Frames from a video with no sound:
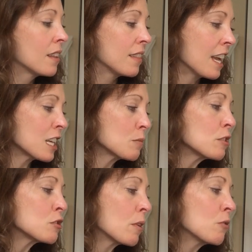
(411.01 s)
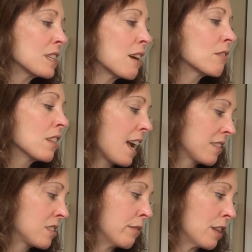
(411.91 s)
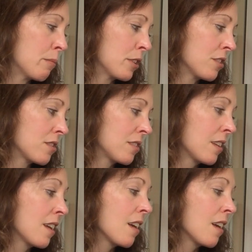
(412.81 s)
The experts wrote down lots of numbers.